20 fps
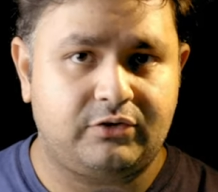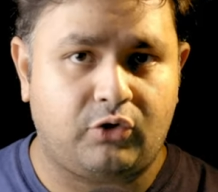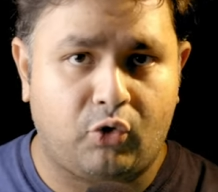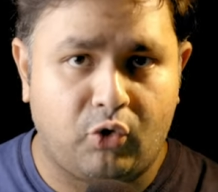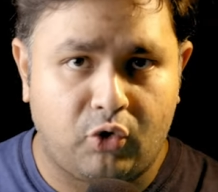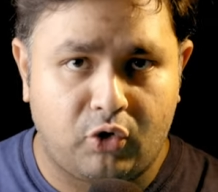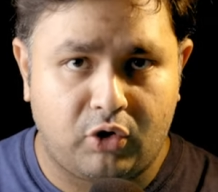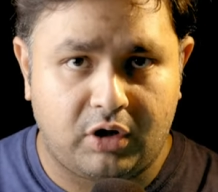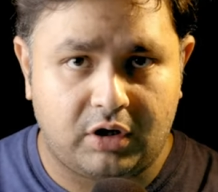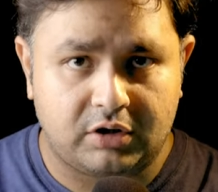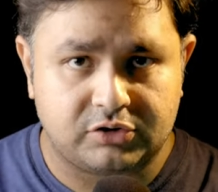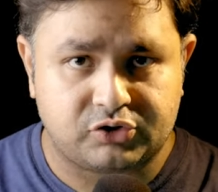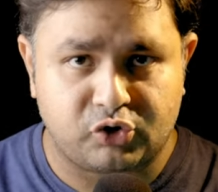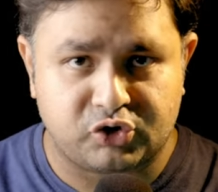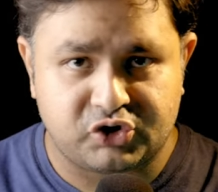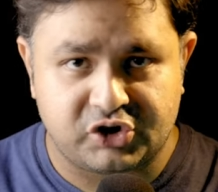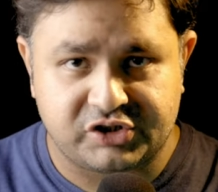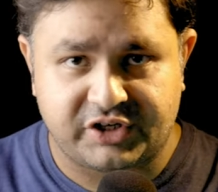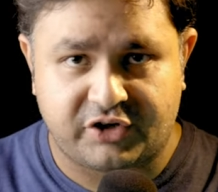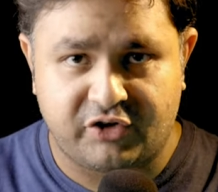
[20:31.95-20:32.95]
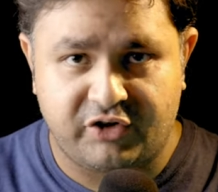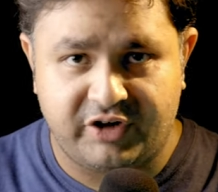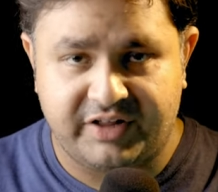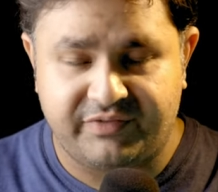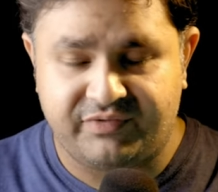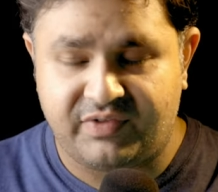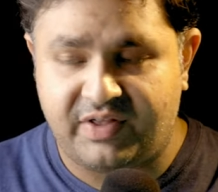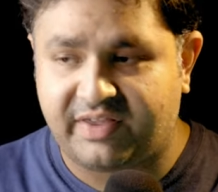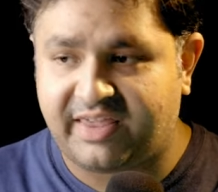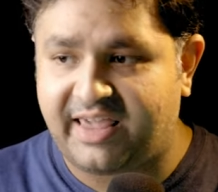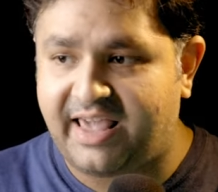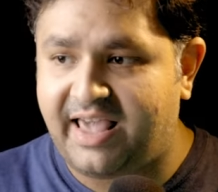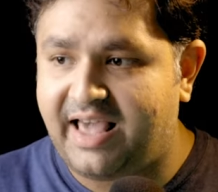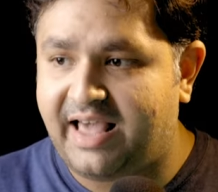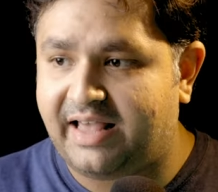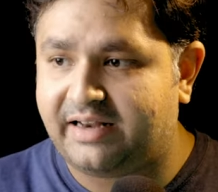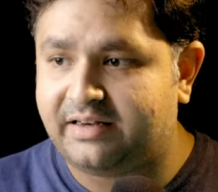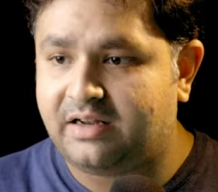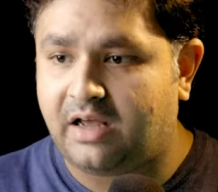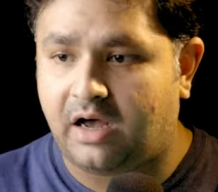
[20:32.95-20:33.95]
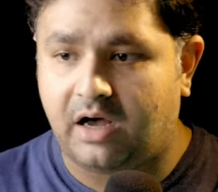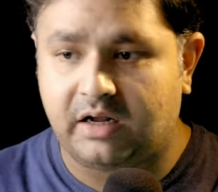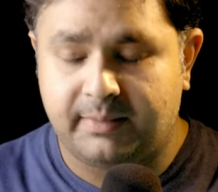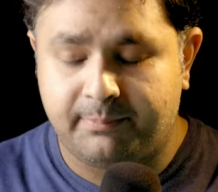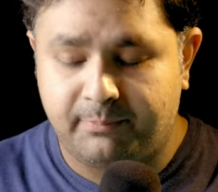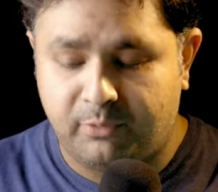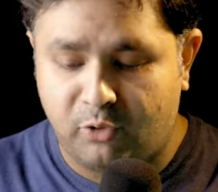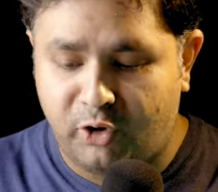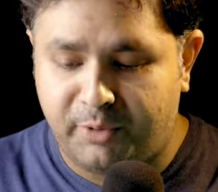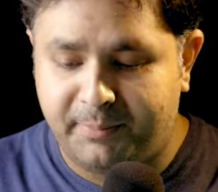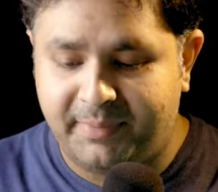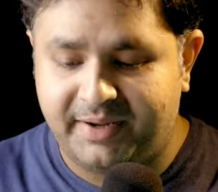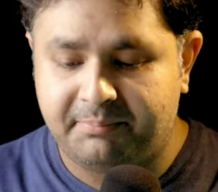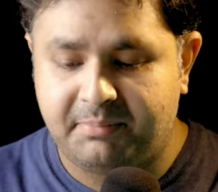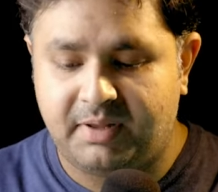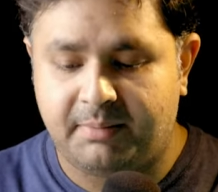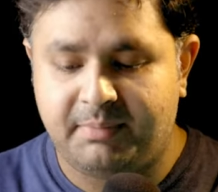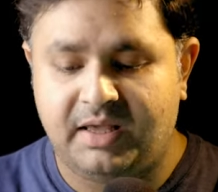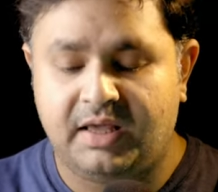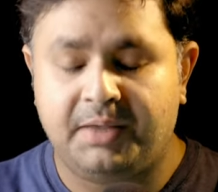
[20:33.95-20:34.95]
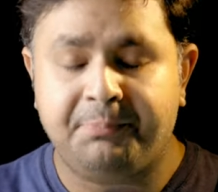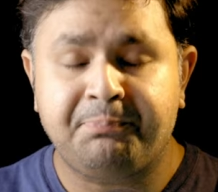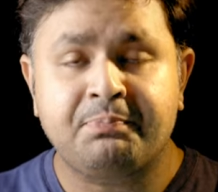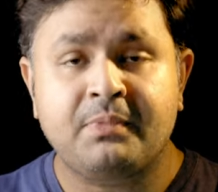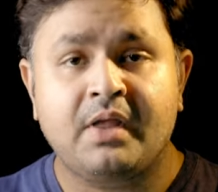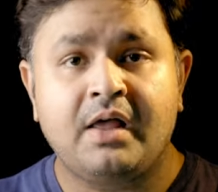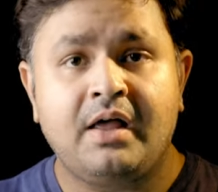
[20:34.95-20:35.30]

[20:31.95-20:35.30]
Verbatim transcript: or social security if they can, unemployment maybe.